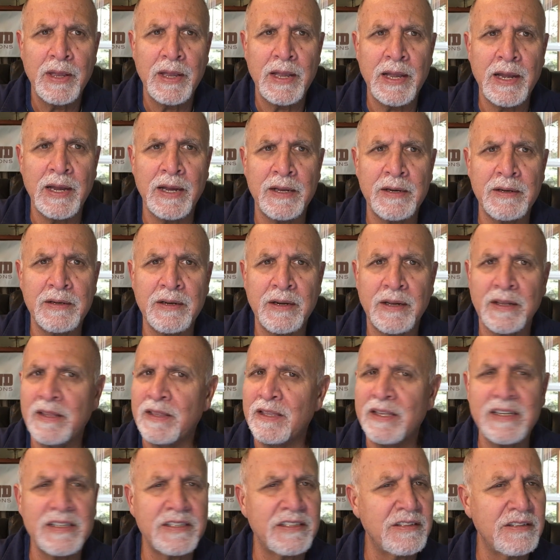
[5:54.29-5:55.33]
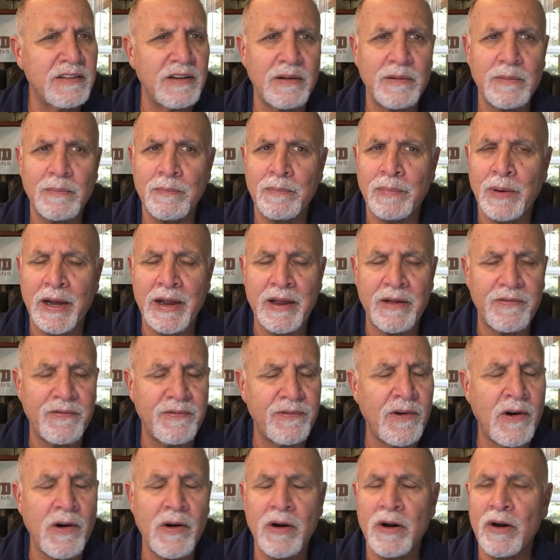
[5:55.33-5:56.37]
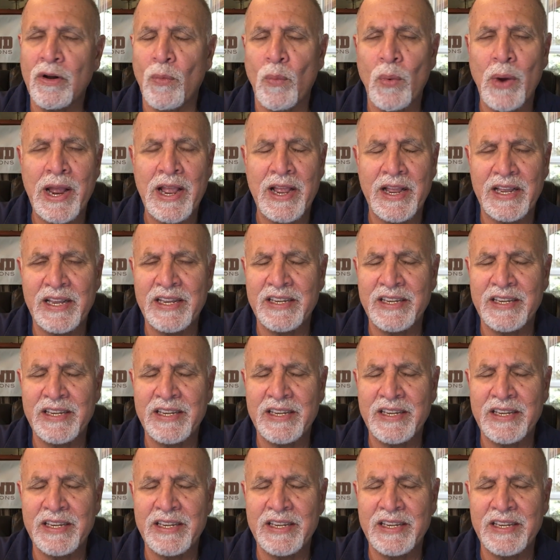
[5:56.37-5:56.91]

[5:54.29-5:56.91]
And this, by far and away,